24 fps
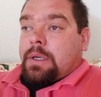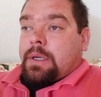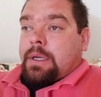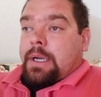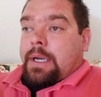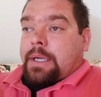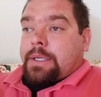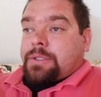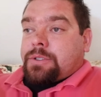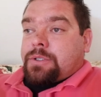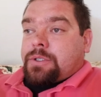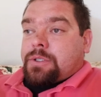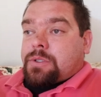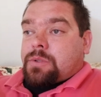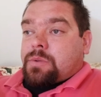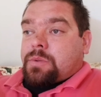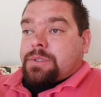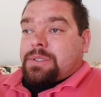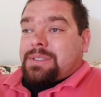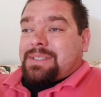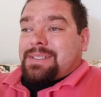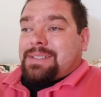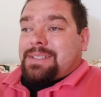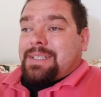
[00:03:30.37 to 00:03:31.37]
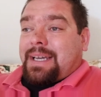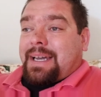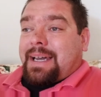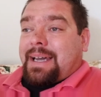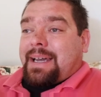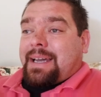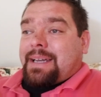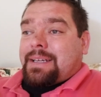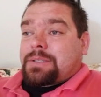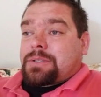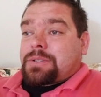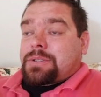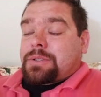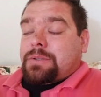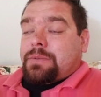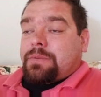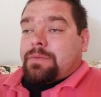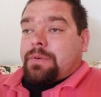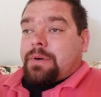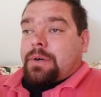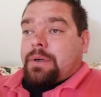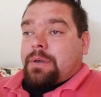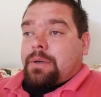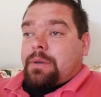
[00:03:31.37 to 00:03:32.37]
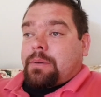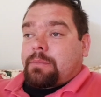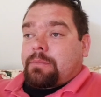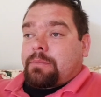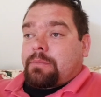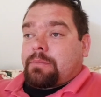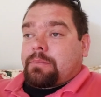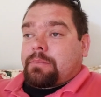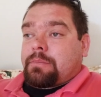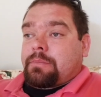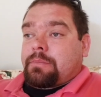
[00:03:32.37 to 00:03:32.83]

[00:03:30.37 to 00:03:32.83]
I just was detached from